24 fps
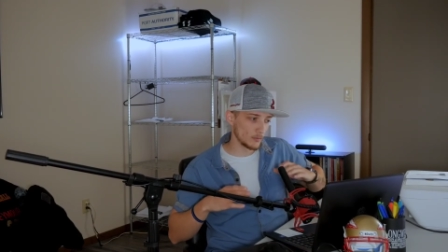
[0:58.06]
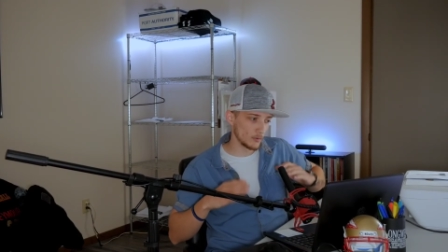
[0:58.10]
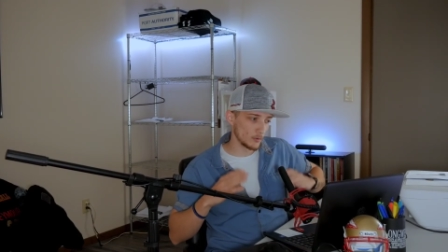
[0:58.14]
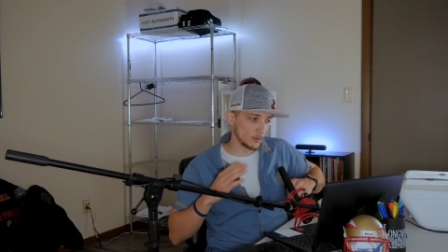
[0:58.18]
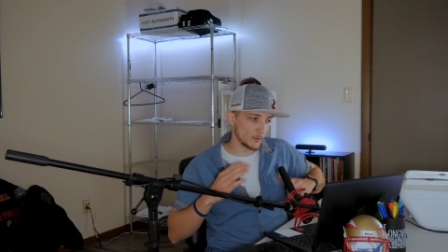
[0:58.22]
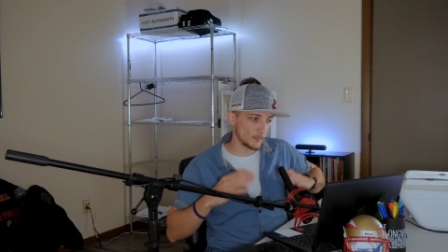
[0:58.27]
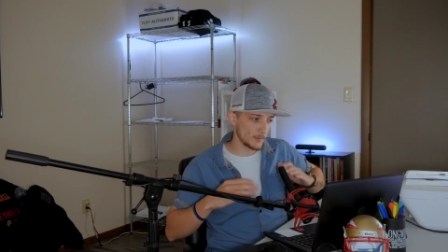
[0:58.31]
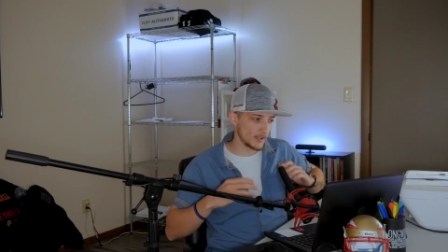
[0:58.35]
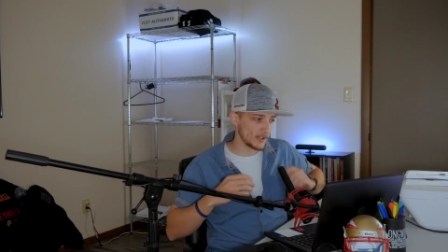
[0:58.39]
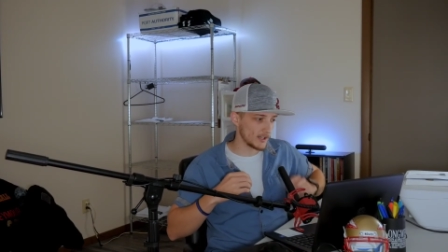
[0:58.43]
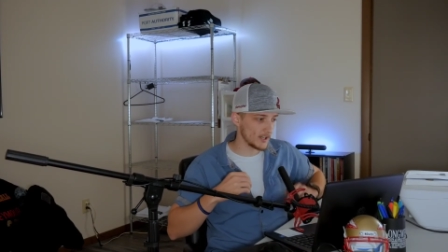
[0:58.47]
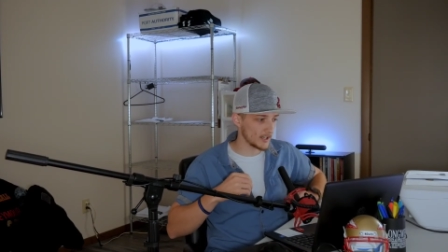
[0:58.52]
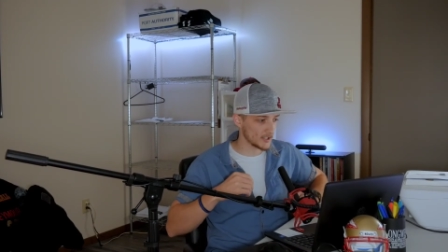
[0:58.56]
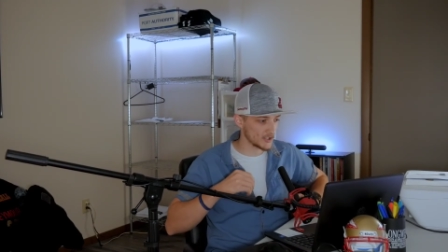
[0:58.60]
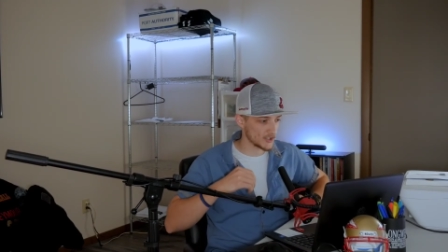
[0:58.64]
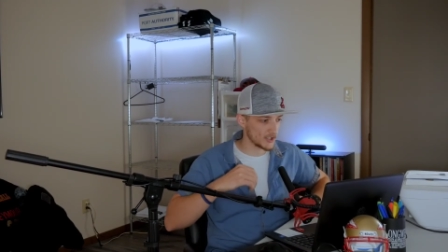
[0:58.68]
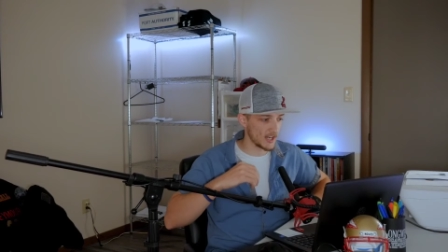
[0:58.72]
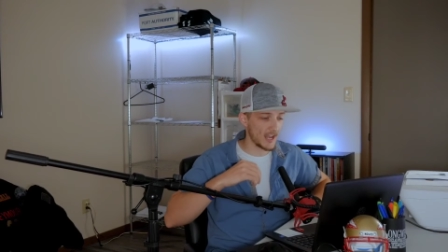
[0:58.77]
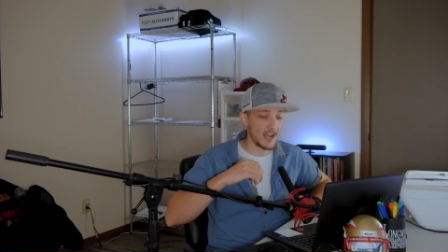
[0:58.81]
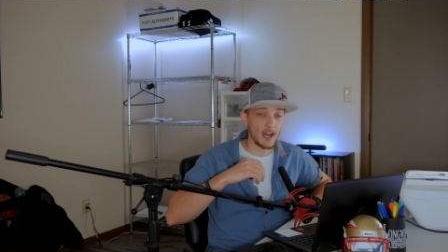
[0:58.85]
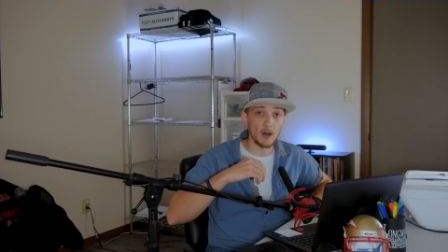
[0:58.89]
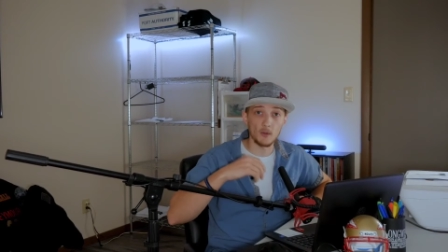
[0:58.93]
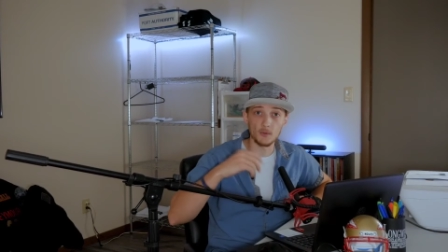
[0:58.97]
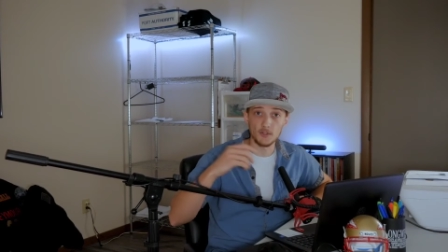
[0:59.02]
little bit of
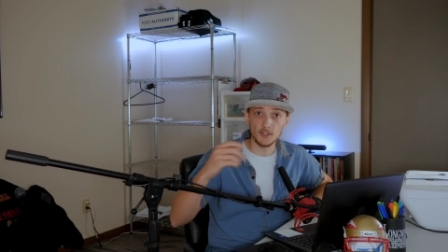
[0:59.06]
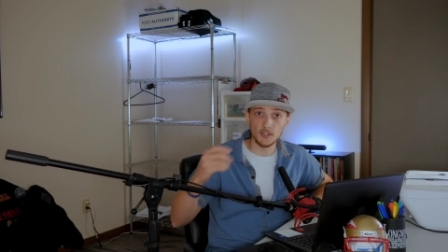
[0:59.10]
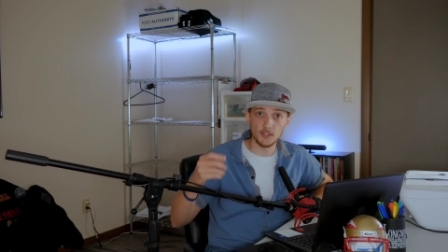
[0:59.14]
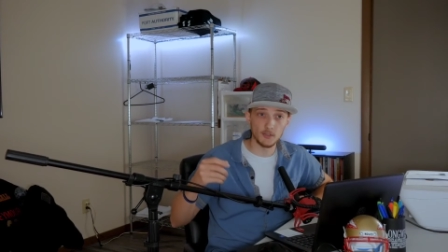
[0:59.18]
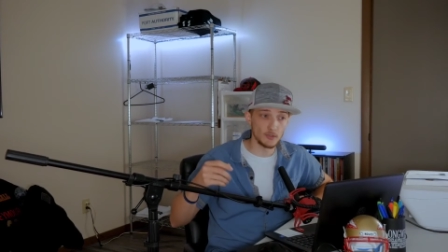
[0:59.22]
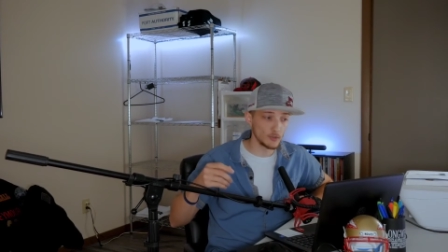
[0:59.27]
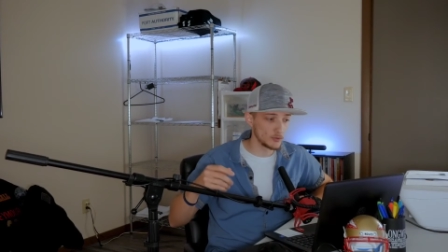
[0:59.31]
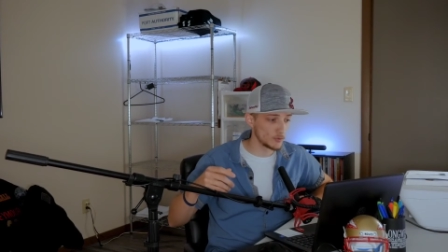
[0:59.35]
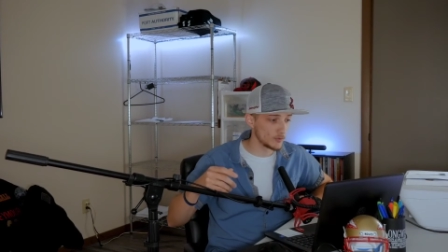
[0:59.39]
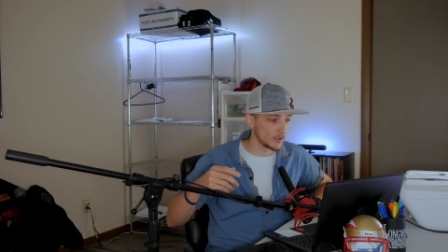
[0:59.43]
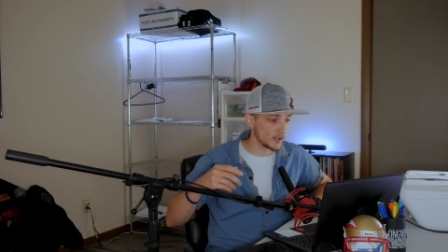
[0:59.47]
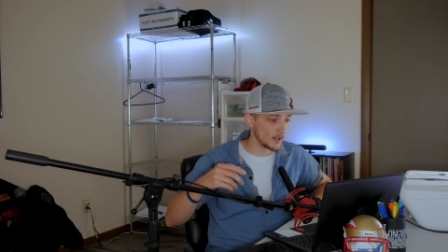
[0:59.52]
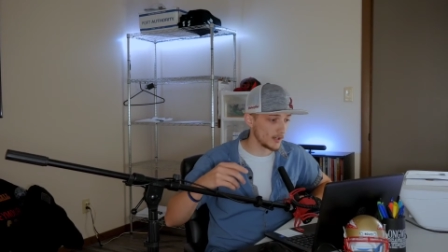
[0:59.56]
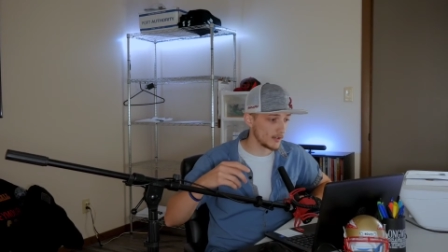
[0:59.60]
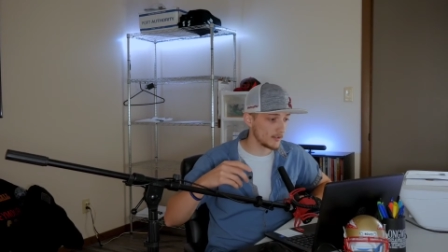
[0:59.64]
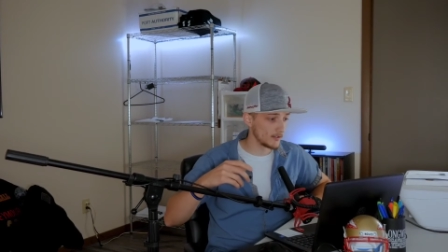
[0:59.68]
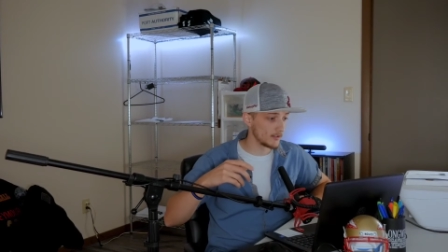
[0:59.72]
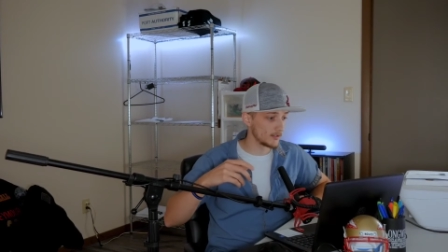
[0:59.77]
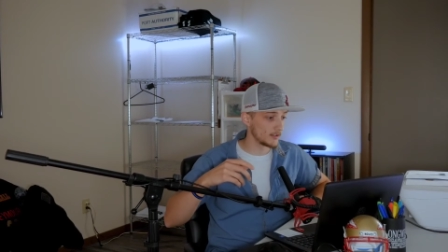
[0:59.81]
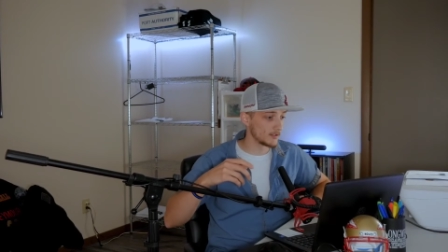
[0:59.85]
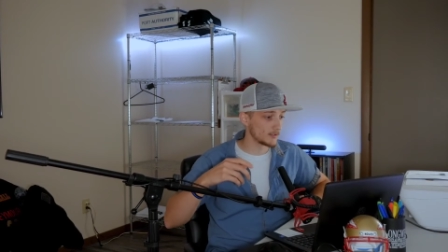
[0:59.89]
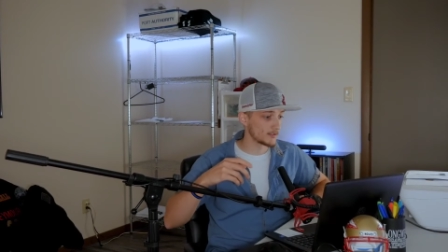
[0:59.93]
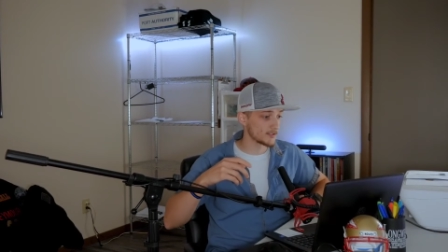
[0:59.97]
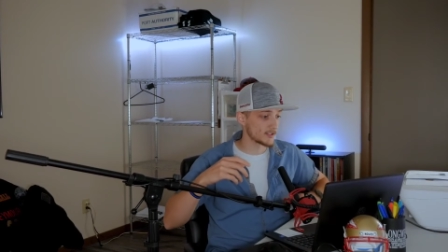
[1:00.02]
extra how-to,